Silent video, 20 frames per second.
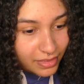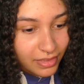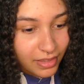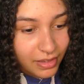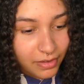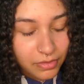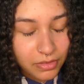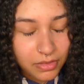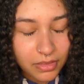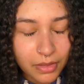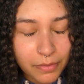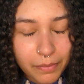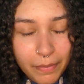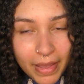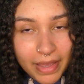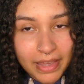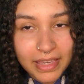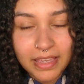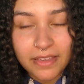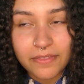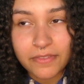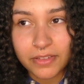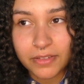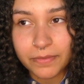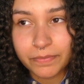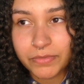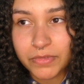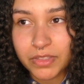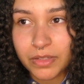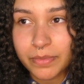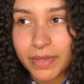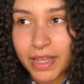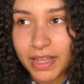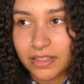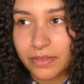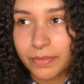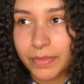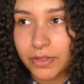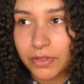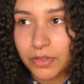There might even, some
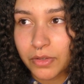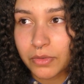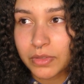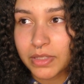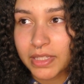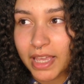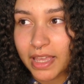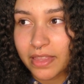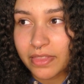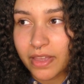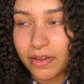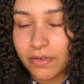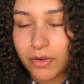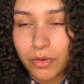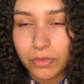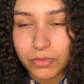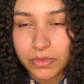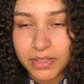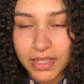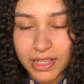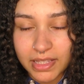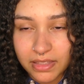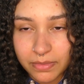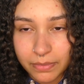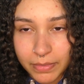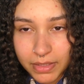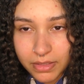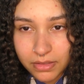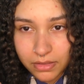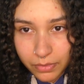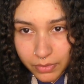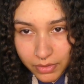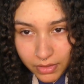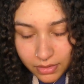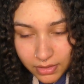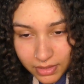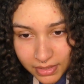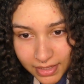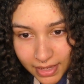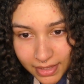cats have been known to get their own scents mixed up with
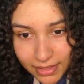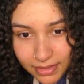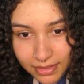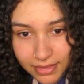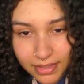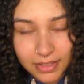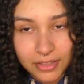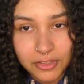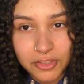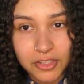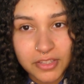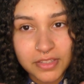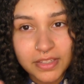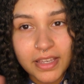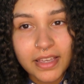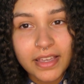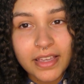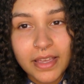other scents, and it just